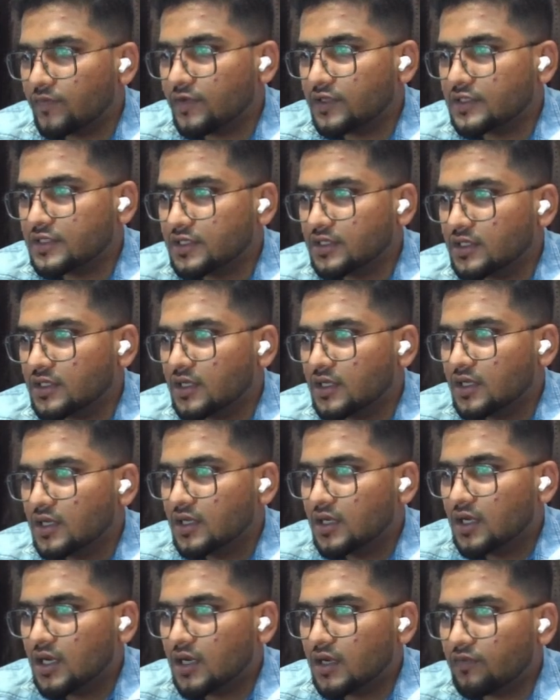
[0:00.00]
function,
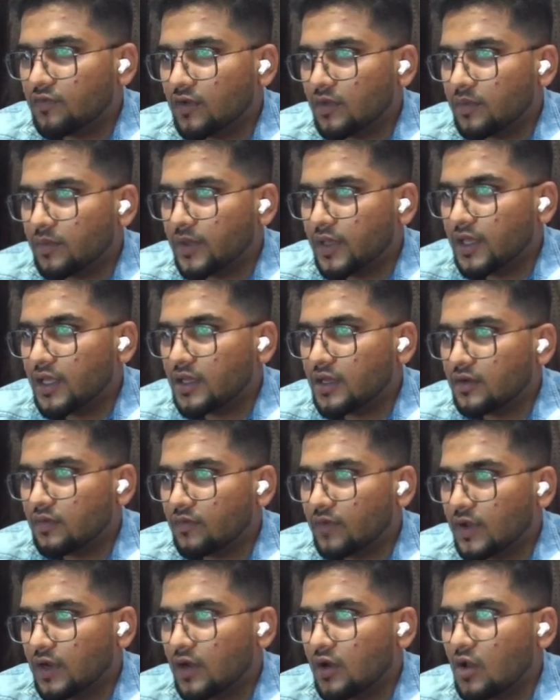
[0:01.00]
it will make
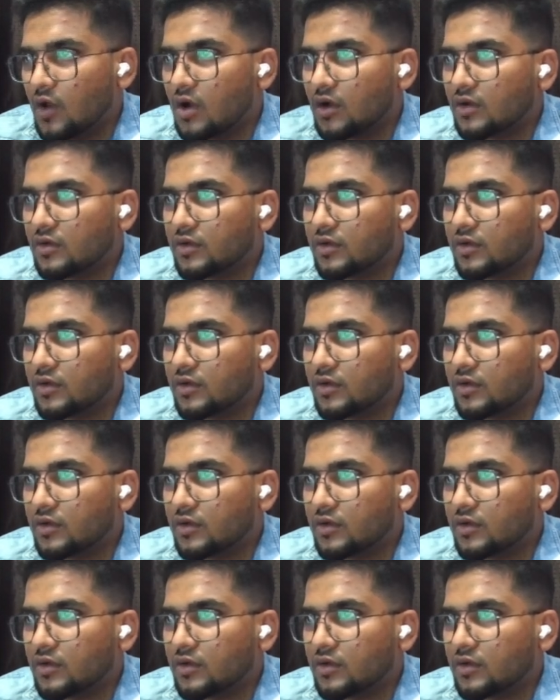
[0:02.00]
one log.